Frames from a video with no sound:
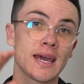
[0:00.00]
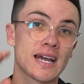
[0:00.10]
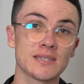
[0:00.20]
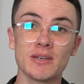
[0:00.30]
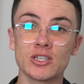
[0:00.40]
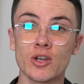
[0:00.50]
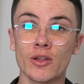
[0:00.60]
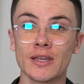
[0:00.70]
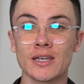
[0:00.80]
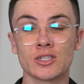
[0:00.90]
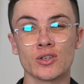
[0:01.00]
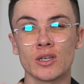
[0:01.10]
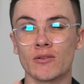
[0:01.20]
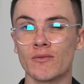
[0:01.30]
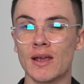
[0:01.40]
As I mentioned earlier, it's
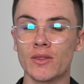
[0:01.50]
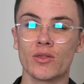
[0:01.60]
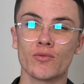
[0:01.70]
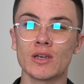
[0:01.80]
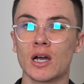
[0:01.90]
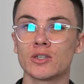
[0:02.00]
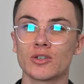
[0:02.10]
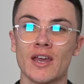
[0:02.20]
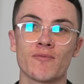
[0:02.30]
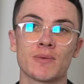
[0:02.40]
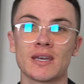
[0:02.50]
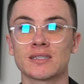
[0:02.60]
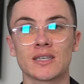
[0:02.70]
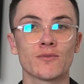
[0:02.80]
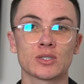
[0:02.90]
shooting around 300
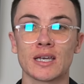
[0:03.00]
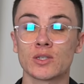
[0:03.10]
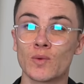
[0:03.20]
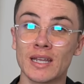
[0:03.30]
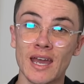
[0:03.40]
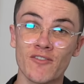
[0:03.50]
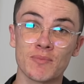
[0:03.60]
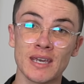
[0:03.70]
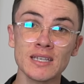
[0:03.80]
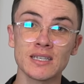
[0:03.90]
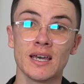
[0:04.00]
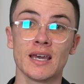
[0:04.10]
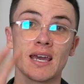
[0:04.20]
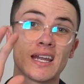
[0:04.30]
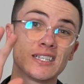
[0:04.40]
FPS, give or take 20 FPS.
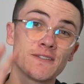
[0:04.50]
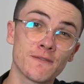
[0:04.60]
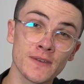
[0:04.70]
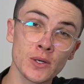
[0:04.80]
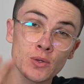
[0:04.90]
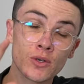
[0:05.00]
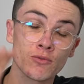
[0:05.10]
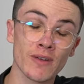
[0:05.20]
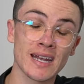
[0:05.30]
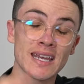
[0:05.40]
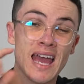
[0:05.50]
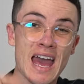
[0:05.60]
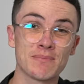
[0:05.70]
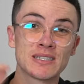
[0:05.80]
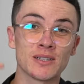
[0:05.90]
It is field ready,
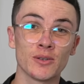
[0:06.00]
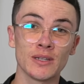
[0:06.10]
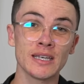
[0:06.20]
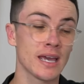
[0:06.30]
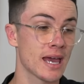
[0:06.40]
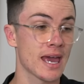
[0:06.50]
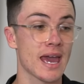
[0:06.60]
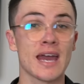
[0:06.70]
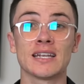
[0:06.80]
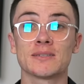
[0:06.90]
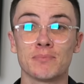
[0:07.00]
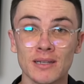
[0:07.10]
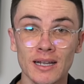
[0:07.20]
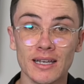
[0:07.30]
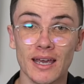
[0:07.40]
absolutely. And it's
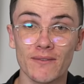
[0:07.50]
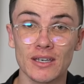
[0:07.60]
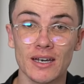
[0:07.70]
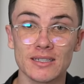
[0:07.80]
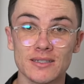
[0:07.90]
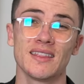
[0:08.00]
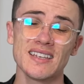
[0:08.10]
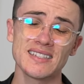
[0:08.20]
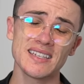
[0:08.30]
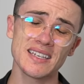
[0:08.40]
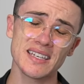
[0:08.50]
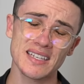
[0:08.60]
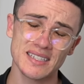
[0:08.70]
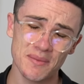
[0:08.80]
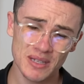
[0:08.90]
bloody heavy, guys. This thing
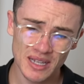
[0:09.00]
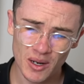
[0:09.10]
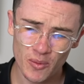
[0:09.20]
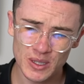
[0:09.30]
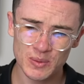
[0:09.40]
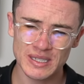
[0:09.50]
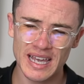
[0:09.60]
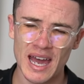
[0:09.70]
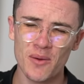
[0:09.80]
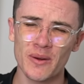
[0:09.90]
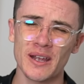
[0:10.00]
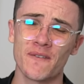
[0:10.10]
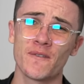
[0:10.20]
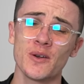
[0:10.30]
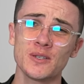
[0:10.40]
is something that I wish was out when I
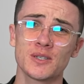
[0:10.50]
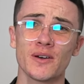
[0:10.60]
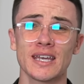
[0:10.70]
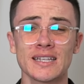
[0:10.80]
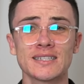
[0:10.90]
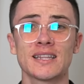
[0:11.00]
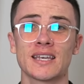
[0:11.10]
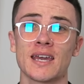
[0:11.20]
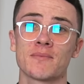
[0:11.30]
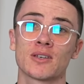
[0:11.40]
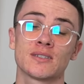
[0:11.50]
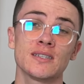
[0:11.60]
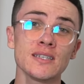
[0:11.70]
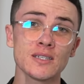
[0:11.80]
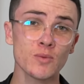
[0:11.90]
first got into the game because
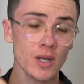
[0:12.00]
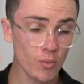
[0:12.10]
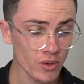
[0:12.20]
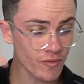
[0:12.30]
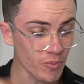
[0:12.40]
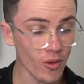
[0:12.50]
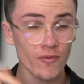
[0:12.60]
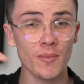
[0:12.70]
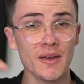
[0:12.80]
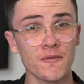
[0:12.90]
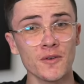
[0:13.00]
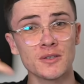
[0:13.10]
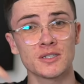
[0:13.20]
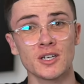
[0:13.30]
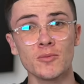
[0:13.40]
this is what I would have bought for my
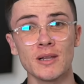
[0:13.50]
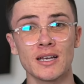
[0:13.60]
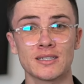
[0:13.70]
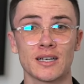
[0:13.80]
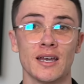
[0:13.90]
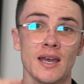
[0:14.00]
first gel blaster.